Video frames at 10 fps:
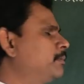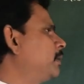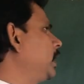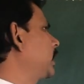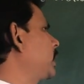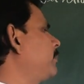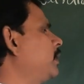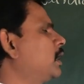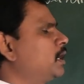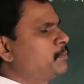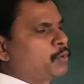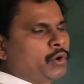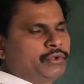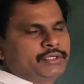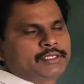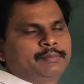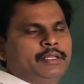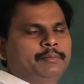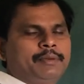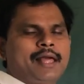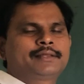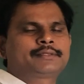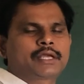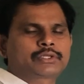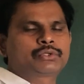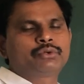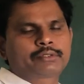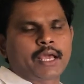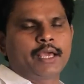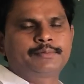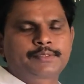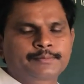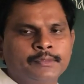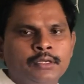biochemical produces by plants are two types.